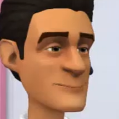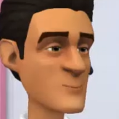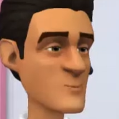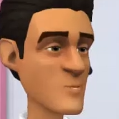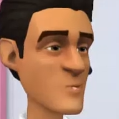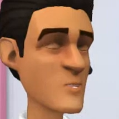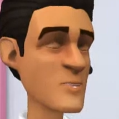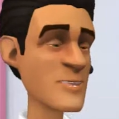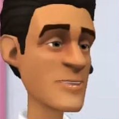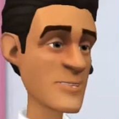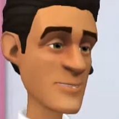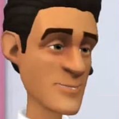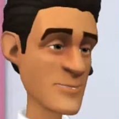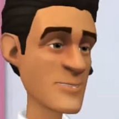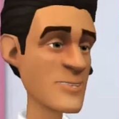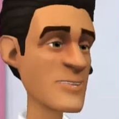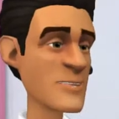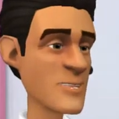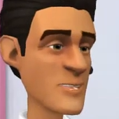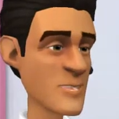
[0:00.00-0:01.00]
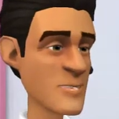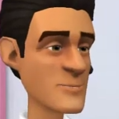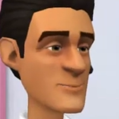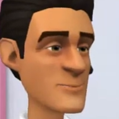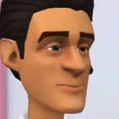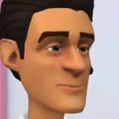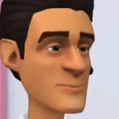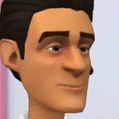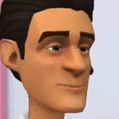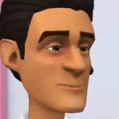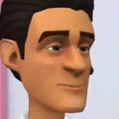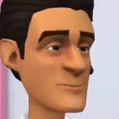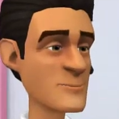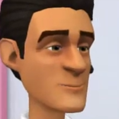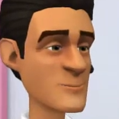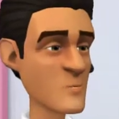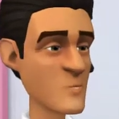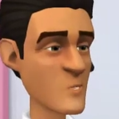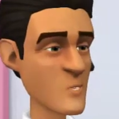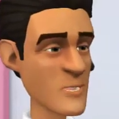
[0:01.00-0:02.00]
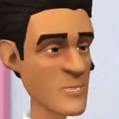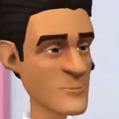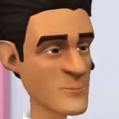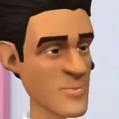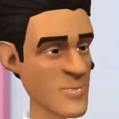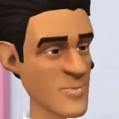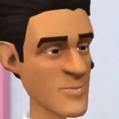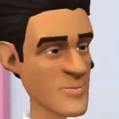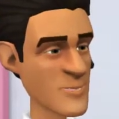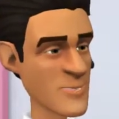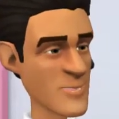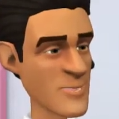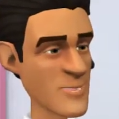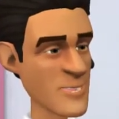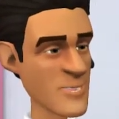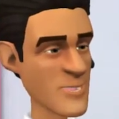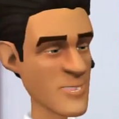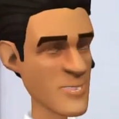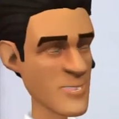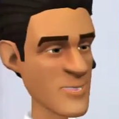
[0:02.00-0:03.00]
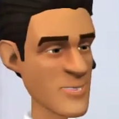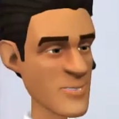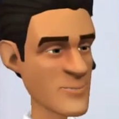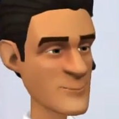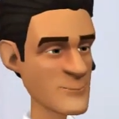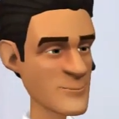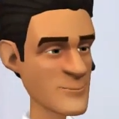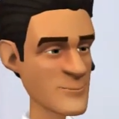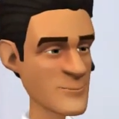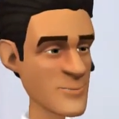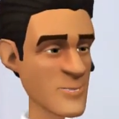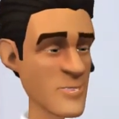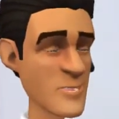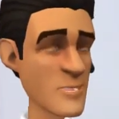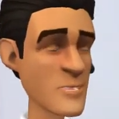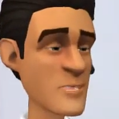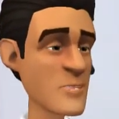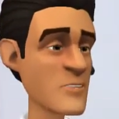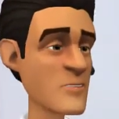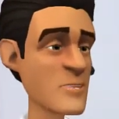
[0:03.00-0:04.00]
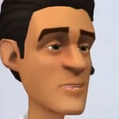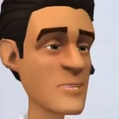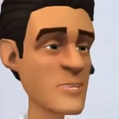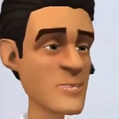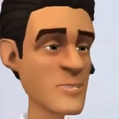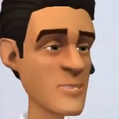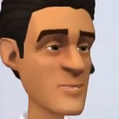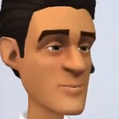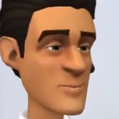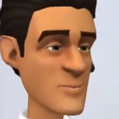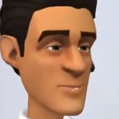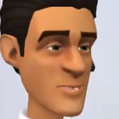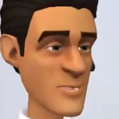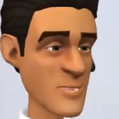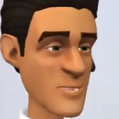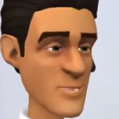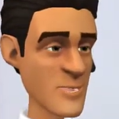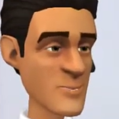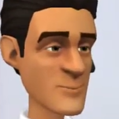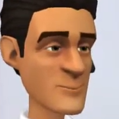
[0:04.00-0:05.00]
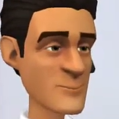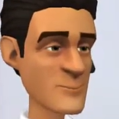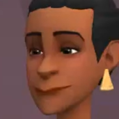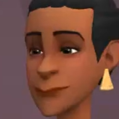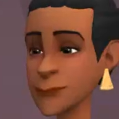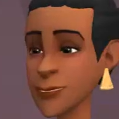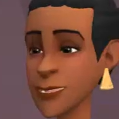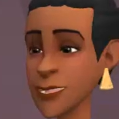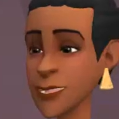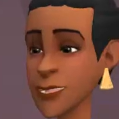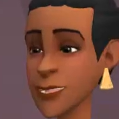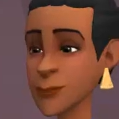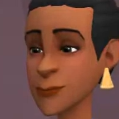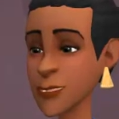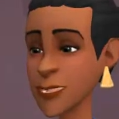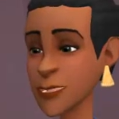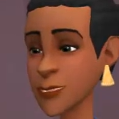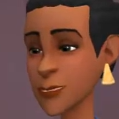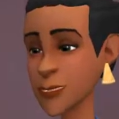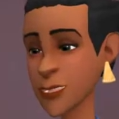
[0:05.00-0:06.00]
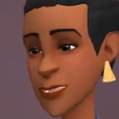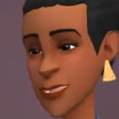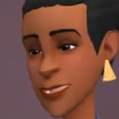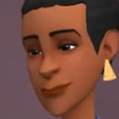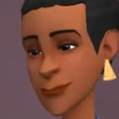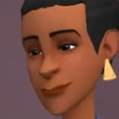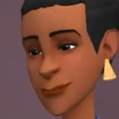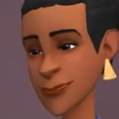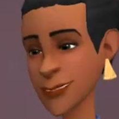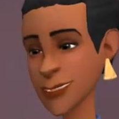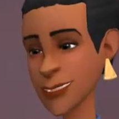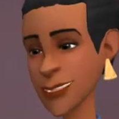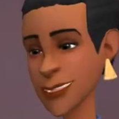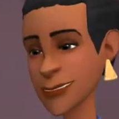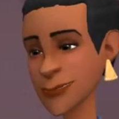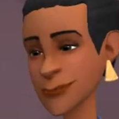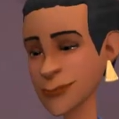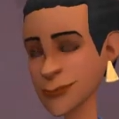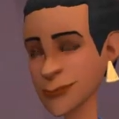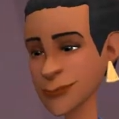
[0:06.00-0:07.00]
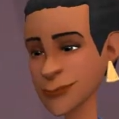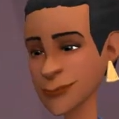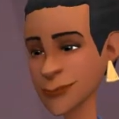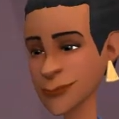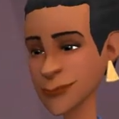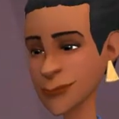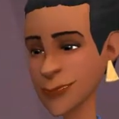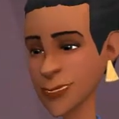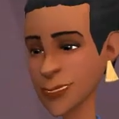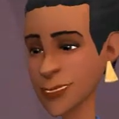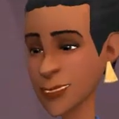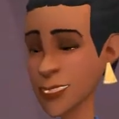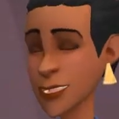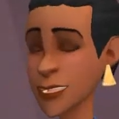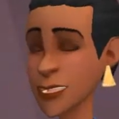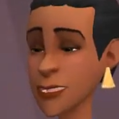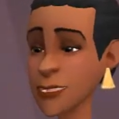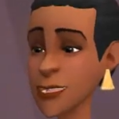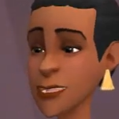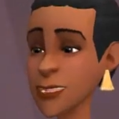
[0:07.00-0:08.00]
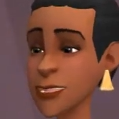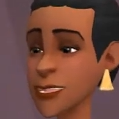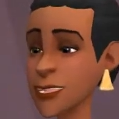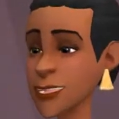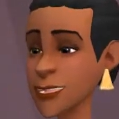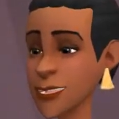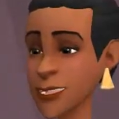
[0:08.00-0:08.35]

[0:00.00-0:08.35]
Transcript: Oh, I see now. So capital is long-term, and revenue in short-term. In layman's terms, yeah. Exactly that.